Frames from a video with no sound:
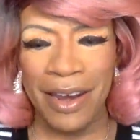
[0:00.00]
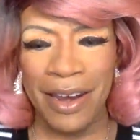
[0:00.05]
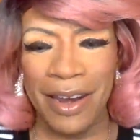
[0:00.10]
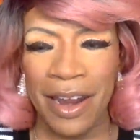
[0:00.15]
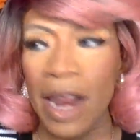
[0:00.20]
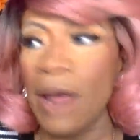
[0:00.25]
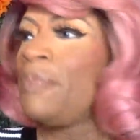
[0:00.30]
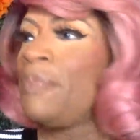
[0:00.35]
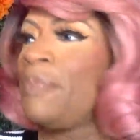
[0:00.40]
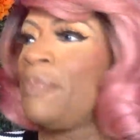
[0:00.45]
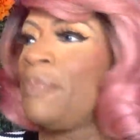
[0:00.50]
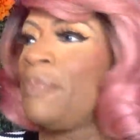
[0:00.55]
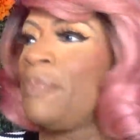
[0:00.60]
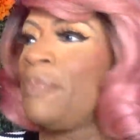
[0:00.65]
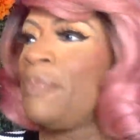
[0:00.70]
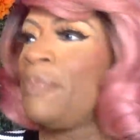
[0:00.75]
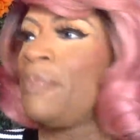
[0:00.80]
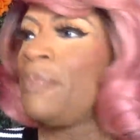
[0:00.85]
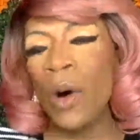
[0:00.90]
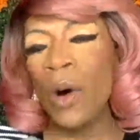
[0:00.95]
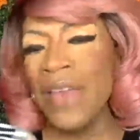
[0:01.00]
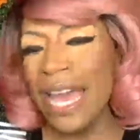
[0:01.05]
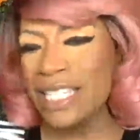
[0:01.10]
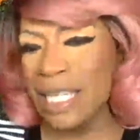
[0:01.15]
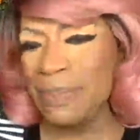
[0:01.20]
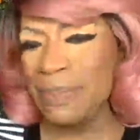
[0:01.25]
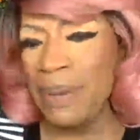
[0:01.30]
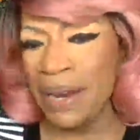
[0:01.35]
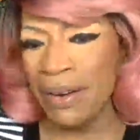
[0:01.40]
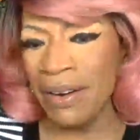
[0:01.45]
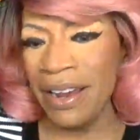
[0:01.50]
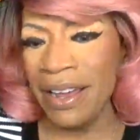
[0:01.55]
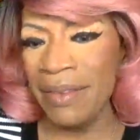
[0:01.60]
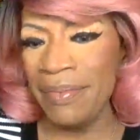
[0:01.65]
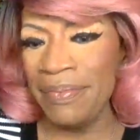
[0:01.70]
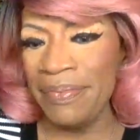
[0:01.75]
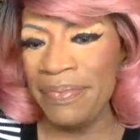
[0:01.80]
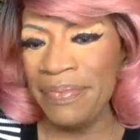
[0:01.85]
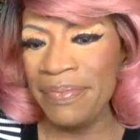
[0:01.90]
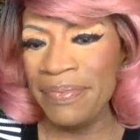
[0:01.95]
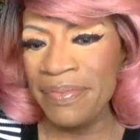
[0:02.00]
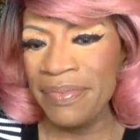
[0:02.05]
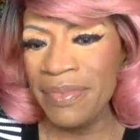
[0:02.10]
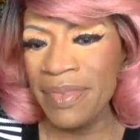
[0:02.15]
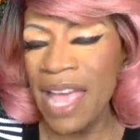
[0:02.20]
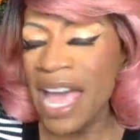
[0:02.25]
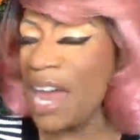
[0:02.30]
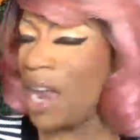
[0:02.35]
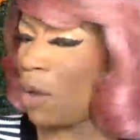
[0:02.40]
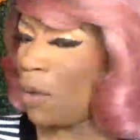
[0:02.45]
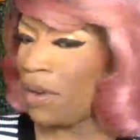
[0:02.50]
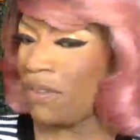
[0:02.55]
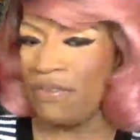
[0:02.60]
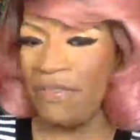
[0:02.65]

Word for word: mm-hmm. I know that spirit.